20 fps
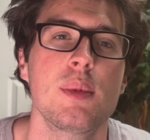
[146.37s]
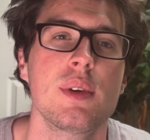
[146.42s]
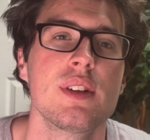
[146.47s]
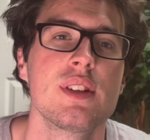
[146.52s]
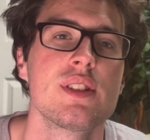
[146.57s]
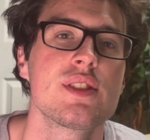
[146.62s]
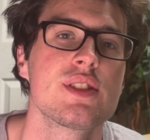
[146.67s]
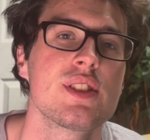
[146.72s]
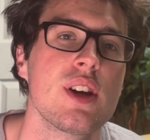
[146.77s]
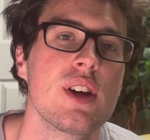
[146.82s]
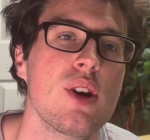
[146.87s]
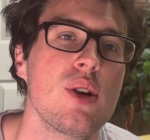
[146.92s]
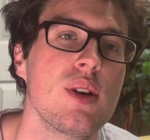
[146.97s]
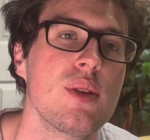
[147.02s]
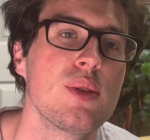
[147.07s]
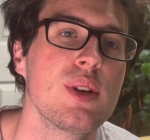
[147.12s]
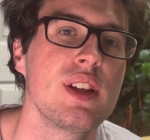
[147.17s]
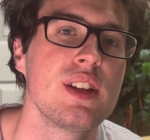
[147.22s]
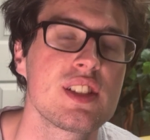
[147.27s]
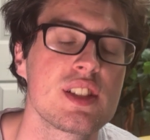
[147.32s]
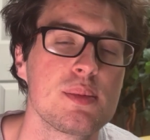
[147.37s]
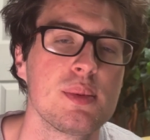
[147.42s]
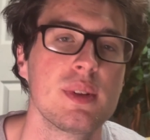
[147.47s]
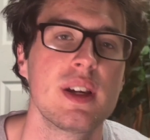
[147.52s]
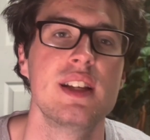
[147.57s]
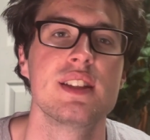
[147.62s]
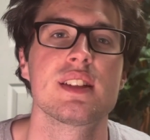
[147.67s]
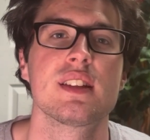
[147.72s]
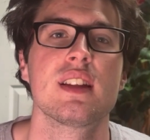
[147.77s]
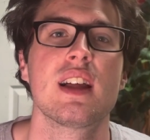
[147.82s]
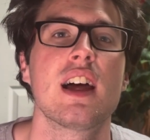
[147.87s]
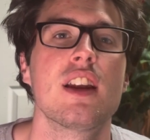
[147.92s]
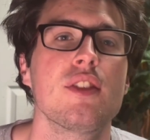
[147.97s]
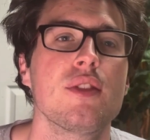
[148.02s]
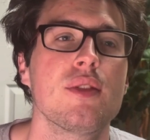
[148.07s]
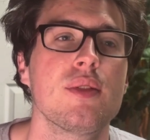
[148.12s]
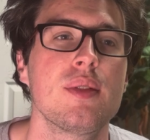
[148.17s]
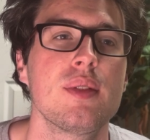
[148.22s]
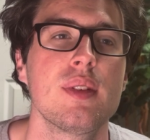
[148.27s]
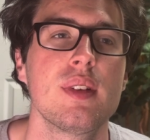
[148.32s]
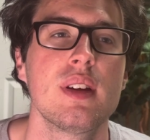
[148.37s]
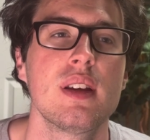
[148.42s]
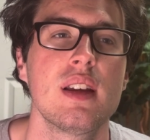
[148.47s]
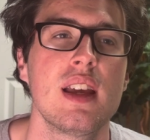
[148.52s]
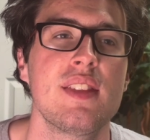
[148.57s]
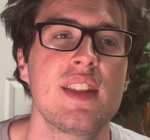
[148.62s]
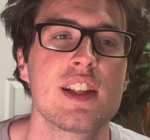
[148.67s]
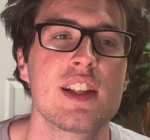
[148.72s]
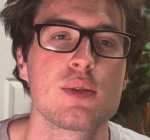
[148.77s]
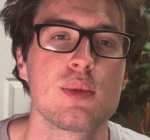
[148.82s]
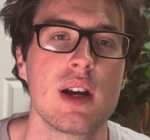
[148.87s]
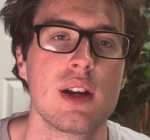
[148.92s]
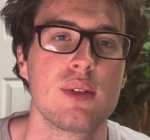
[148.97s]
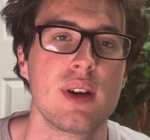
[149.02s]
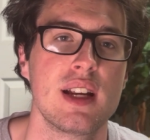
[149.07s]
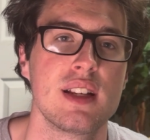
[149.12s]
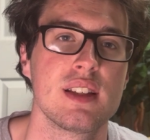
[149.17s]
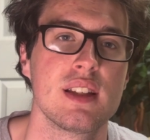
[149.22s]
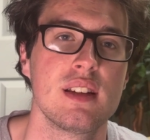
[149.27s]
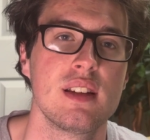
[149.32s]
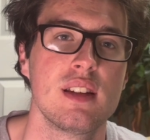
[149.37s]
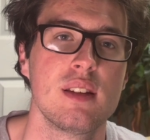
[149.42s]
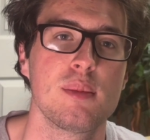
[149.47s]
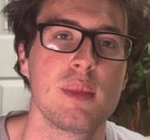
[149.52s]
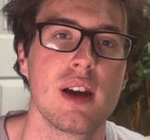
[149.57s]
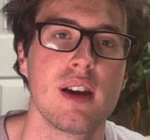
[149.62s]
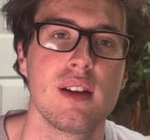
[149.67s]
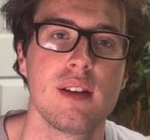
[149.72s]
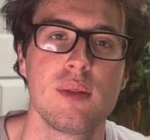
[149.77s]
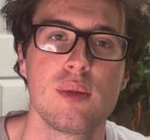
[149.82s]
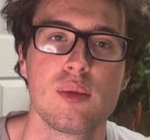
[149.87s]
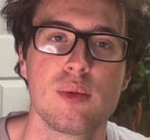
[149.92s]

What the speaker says: So it really explains a lot of, and that's why I ranked it in my